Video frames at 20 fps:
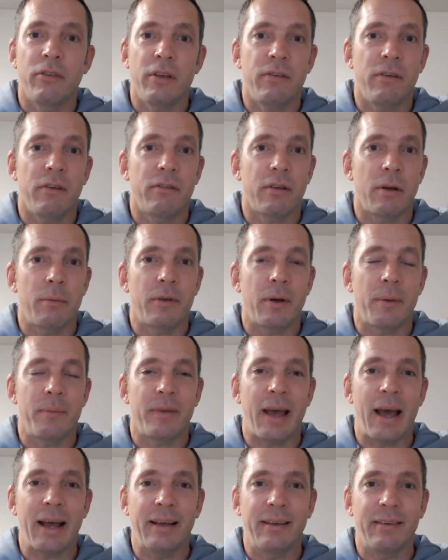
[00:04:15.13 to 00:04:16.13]
this is
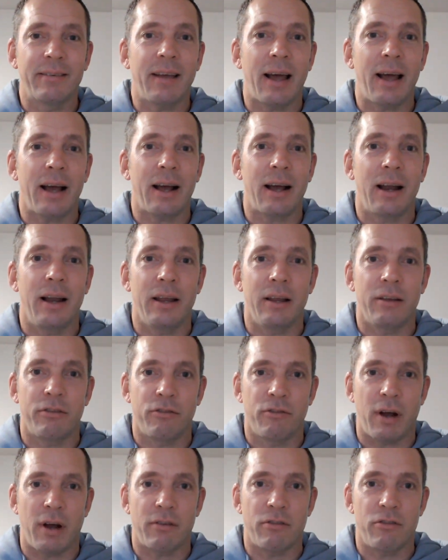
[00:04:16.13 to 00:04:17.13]
sometimes exactly a
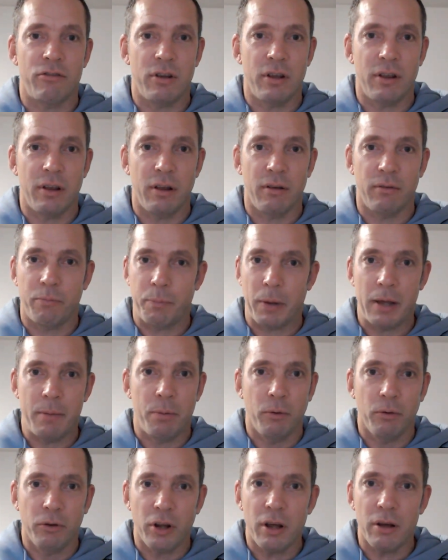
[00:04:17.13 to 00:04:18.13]
strategy that
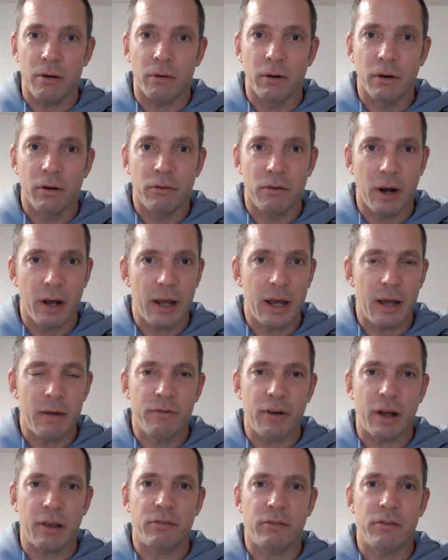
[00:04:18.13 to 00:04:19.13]
people do, right?
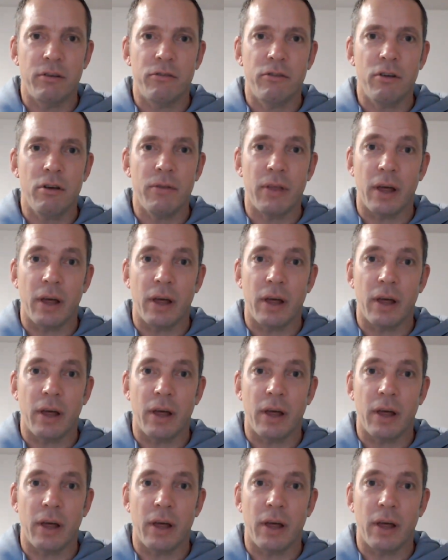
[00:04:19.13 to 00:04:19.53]
Investors do.